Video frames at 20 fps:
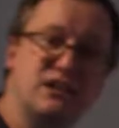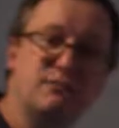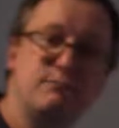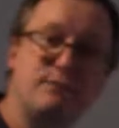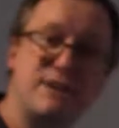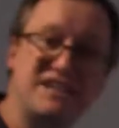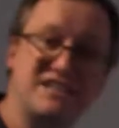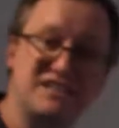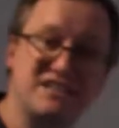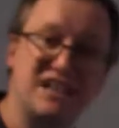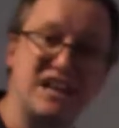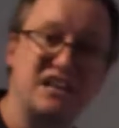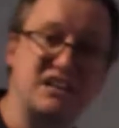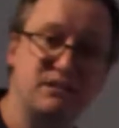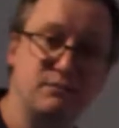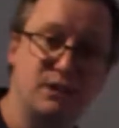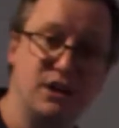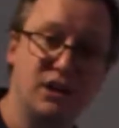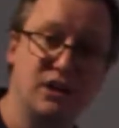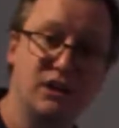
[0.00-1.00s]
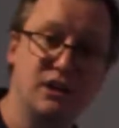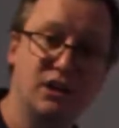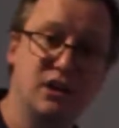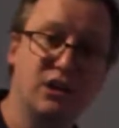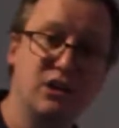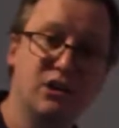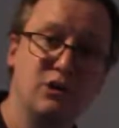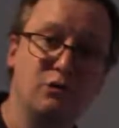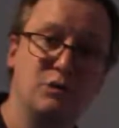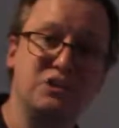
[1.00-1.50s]
mastectomy,
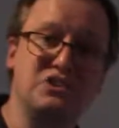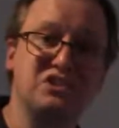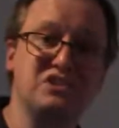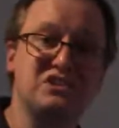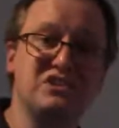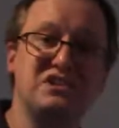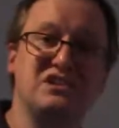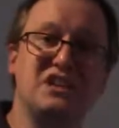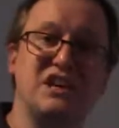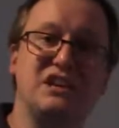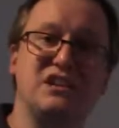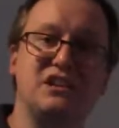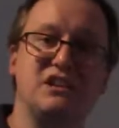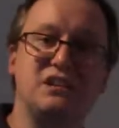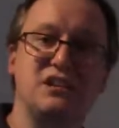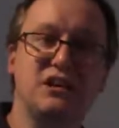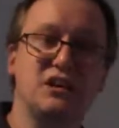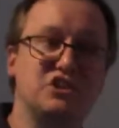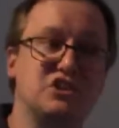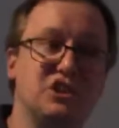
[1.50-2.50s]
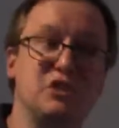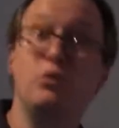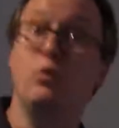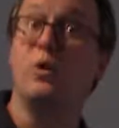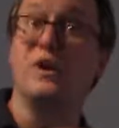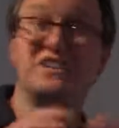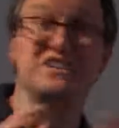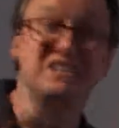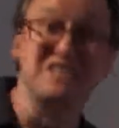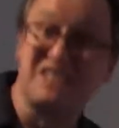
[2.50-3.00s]
which is to say that she
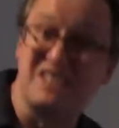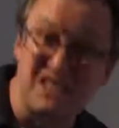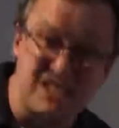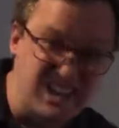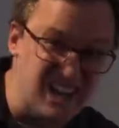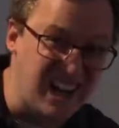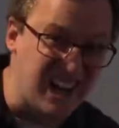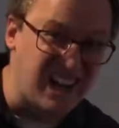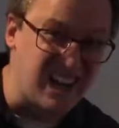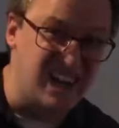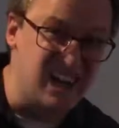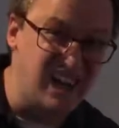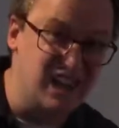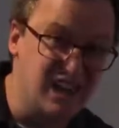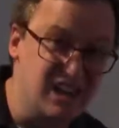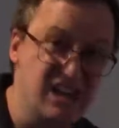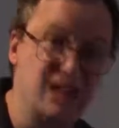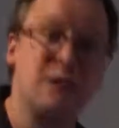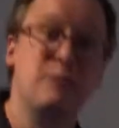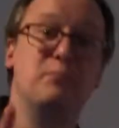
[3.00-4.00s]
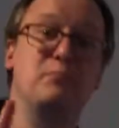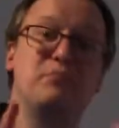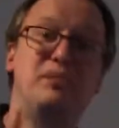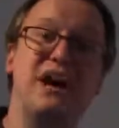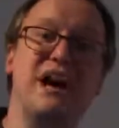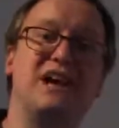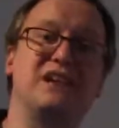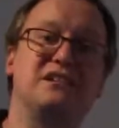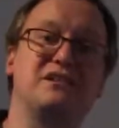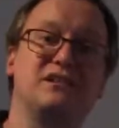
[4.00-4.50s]
wasn't sick,
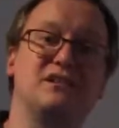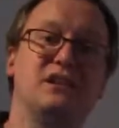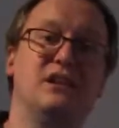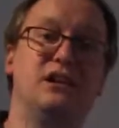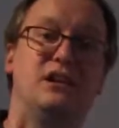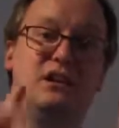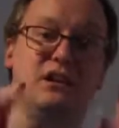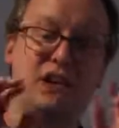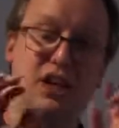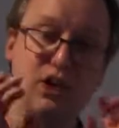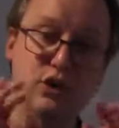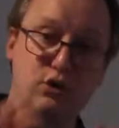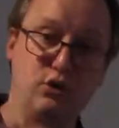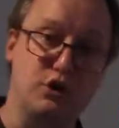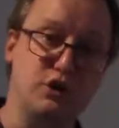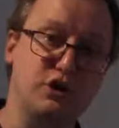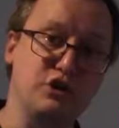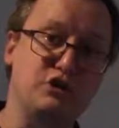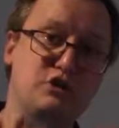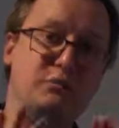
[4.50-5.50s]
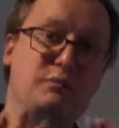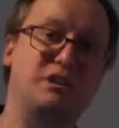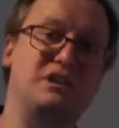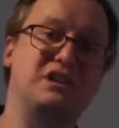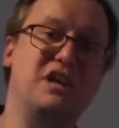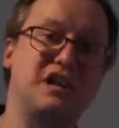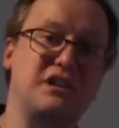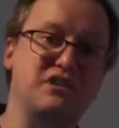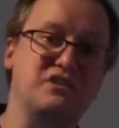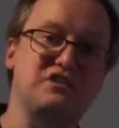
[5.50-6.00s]
but in order to
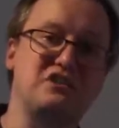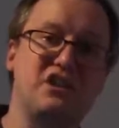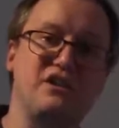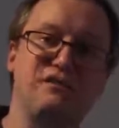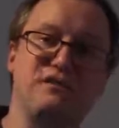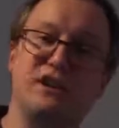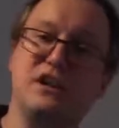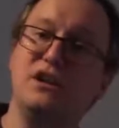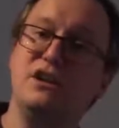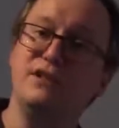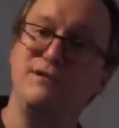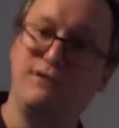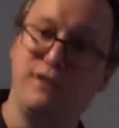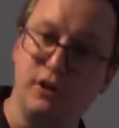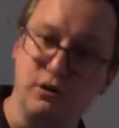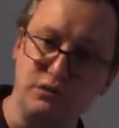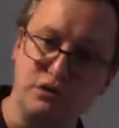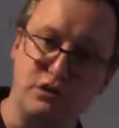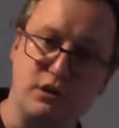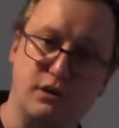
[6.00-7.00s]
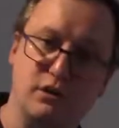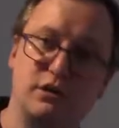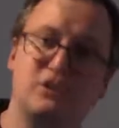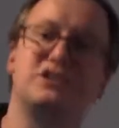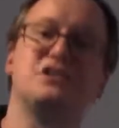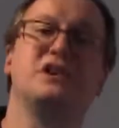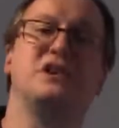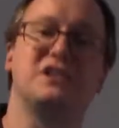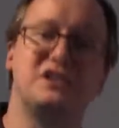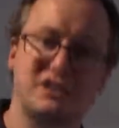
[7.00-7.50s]
protect herself in the future,
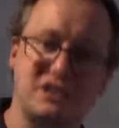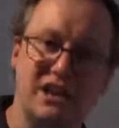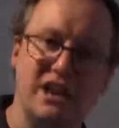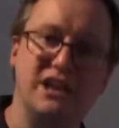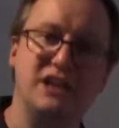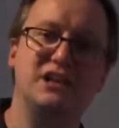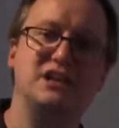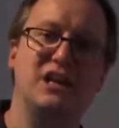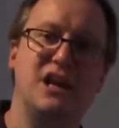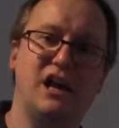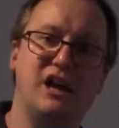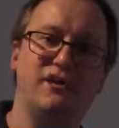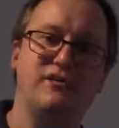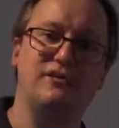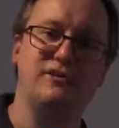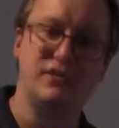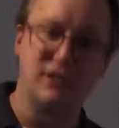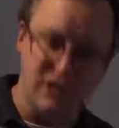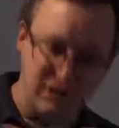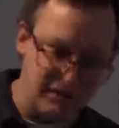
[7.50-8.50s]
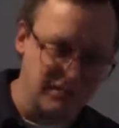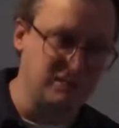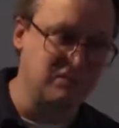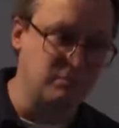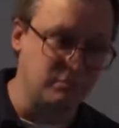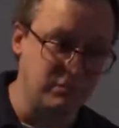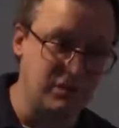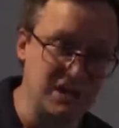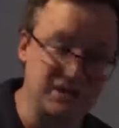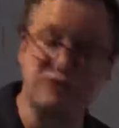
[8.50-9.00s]
she decided to have this
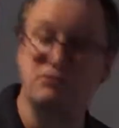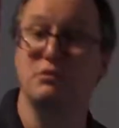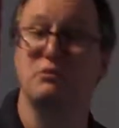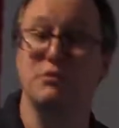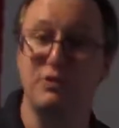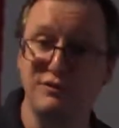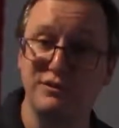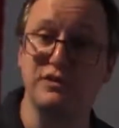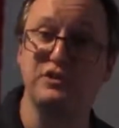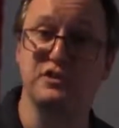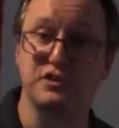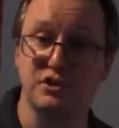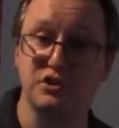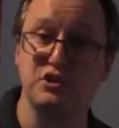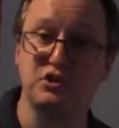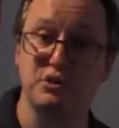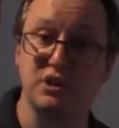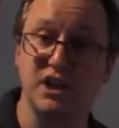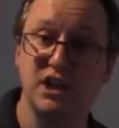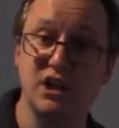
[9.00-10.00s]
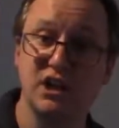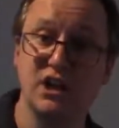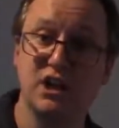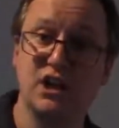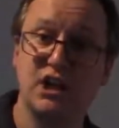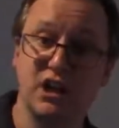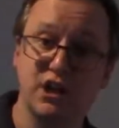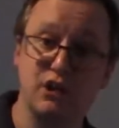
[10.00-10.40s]
breast removal surgery in